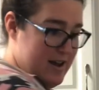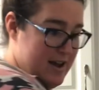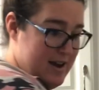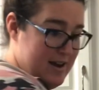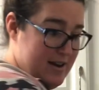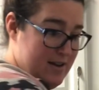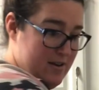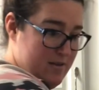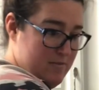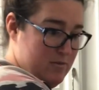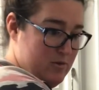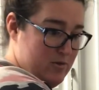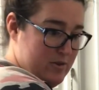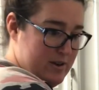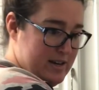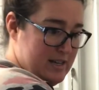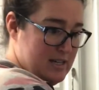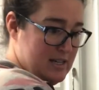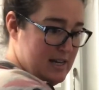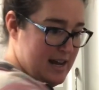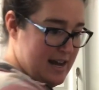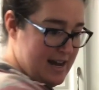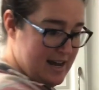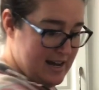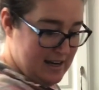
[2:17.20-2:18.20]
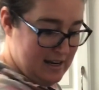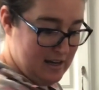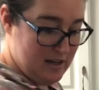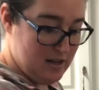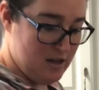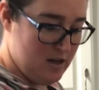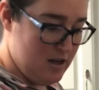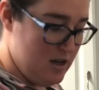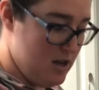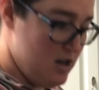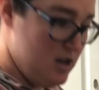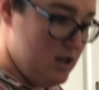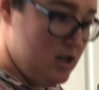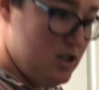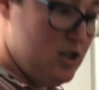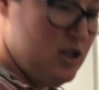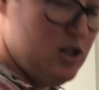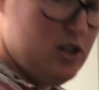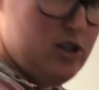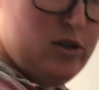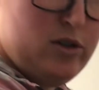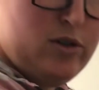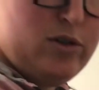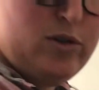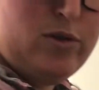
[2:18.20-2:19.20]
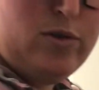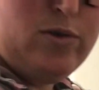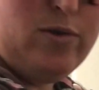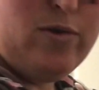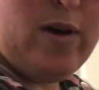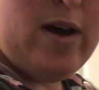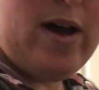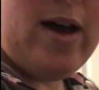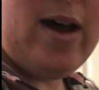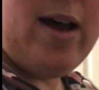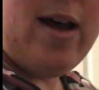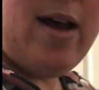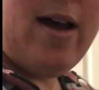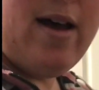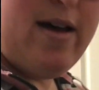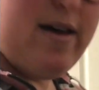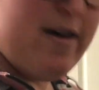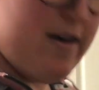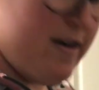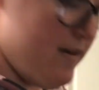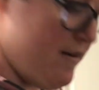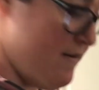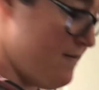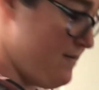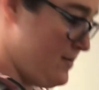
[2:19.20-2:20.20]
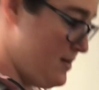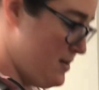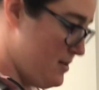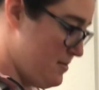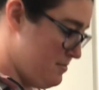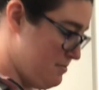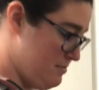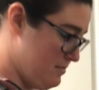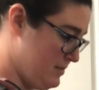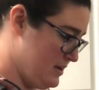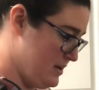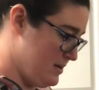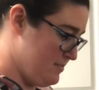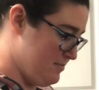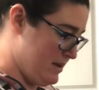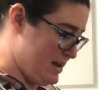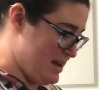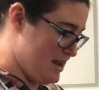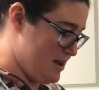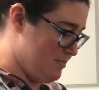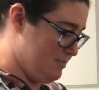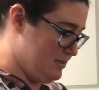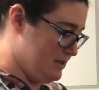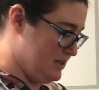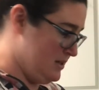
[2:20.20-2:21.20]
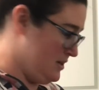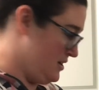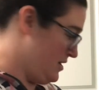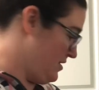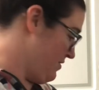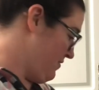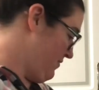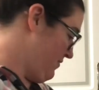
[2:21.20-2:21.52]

now I'm going to add in 2 of my cups of flour.